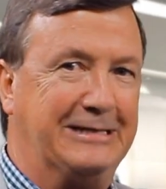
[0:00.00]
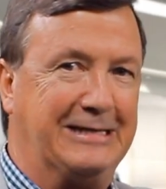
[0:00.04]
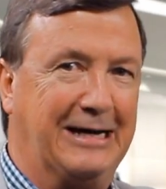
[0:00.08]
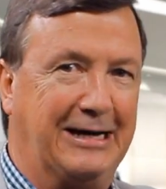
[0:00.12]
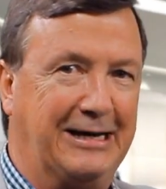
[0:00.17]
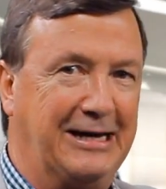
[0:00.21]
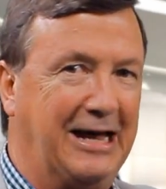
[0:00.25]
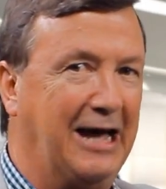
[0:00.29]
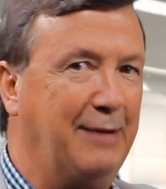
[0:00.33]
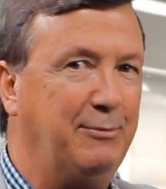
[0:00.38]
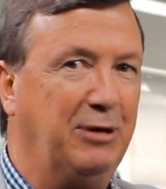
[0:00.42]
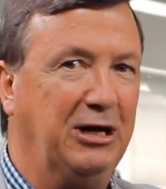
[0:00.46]

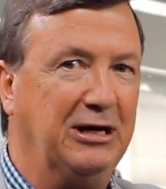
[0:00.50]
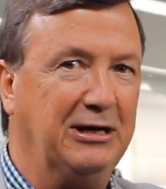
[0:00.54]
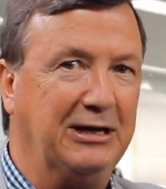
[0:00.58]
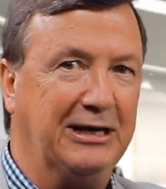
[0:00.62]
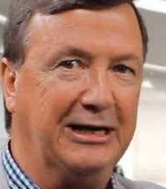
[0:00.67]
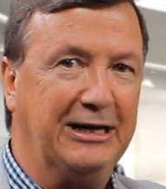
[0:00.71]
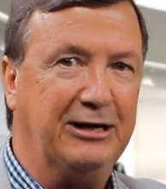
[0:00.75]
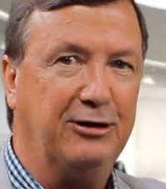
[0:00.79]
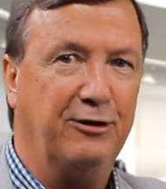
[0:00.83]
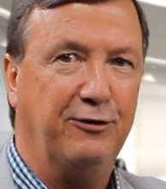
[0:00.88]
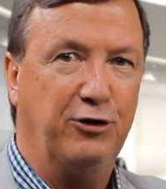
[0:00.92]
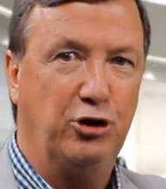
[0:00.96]
dynamic
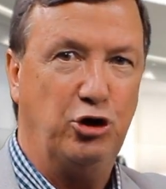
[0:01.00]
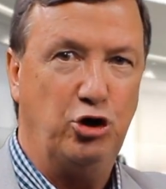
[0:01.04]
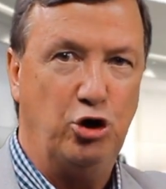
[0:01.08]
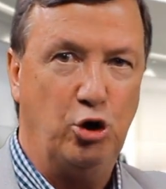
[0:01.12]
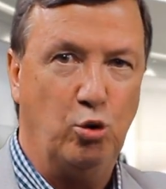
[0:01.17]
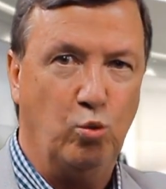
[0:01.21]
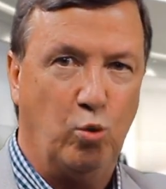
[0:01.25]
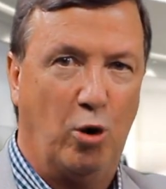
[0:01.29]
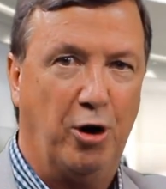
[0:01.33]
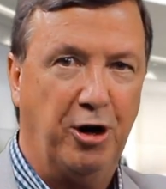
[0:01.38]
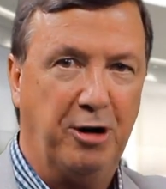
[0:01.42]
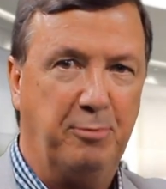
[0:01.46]
leader that
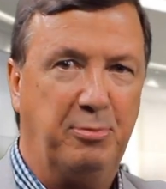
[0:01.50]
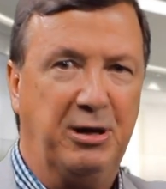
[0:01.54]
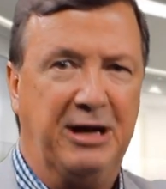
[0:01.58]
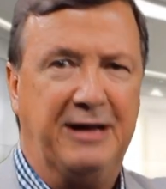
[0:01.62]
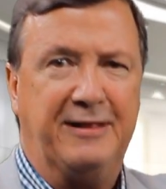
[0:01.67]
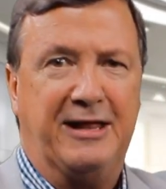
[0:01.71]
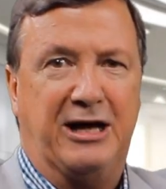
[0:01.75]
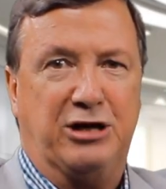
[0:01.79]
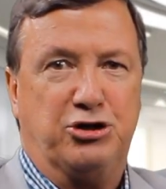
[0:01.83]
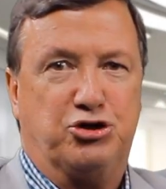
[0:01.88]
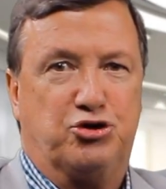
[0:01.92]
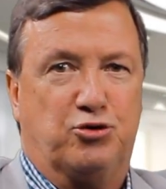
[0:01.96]
you want to be,
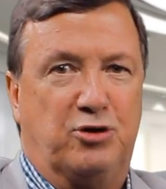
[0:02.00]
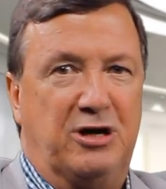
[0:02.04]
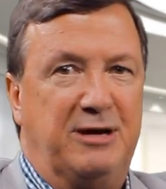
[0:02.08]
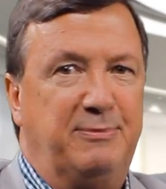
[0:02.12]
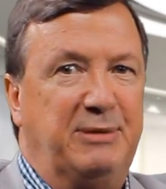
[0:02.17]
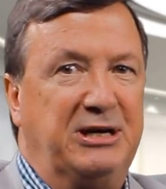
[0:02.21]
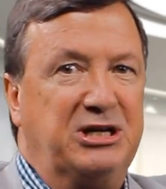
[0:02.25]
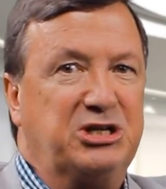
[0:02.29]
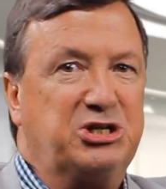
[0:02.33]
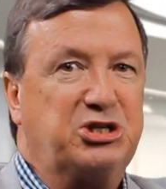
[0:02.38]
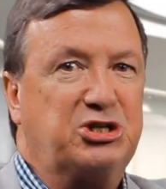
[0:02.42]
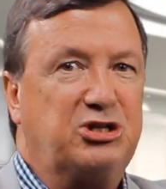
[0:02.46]
and that
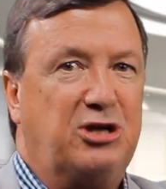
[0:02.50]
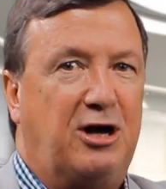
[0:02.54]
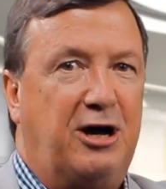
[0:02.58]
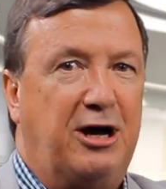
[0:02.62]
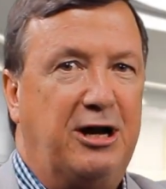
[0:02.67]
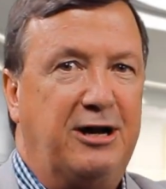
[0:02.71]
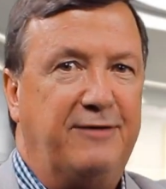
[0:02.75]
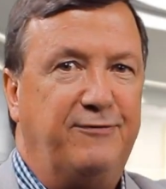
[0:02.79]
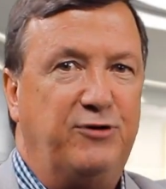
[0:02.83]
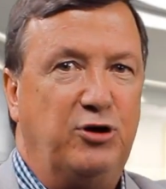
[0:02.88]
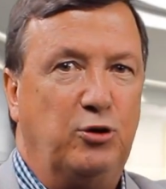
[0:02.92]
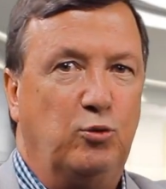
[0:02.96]
dream
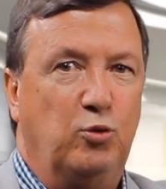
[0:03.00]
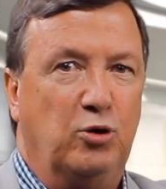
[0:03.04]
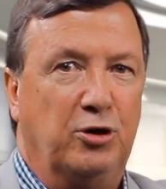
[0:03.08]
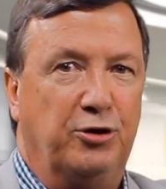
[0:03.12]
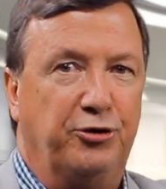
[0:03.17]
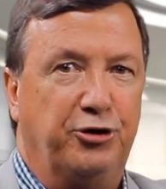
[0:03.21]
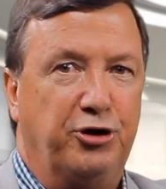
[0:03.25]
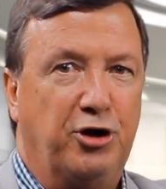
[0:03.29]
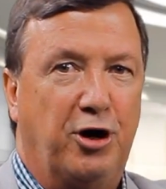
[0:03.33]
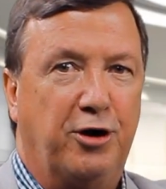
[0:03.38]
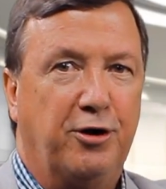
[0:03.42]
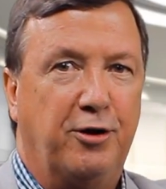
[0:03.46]
inside of you
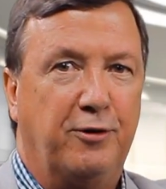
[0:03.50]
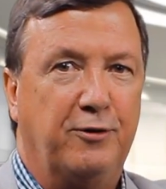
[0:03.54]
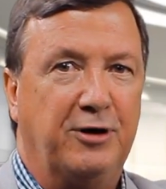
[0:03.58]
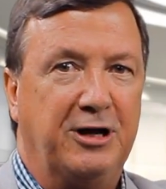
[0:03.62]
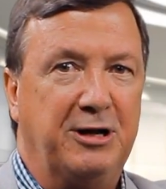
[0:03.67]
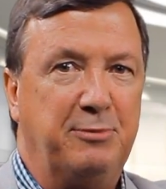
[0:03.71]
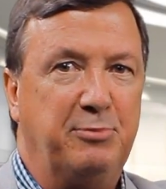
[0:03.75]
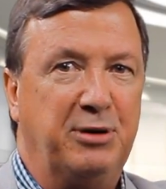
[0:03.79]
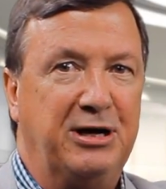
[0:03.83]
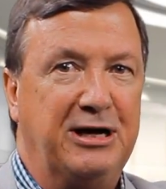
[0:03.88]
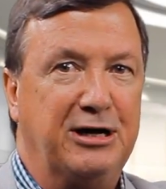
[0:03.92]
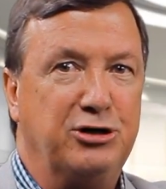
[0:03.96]
will not
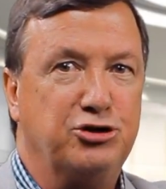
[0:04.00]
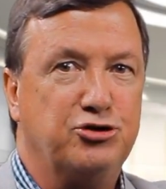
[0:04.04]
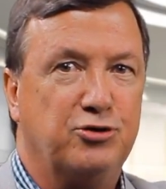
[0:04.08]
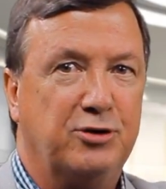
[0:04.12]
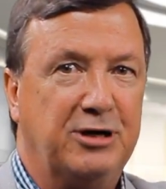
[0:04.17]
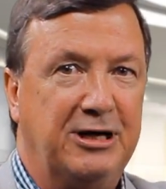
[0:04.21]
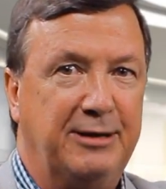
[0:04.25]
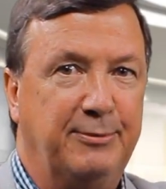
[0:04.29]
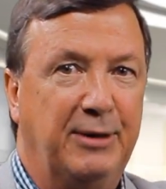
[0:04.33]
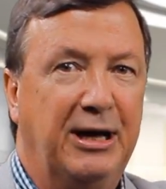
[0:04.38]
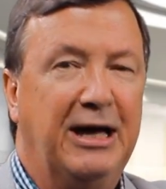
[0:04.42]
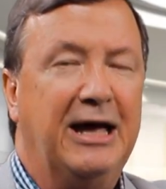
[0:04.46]
only be a
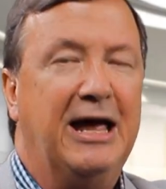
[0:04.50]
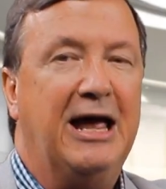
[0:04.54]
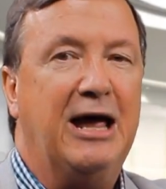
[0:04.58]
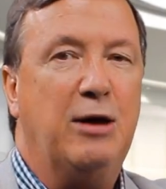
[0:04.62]
dream,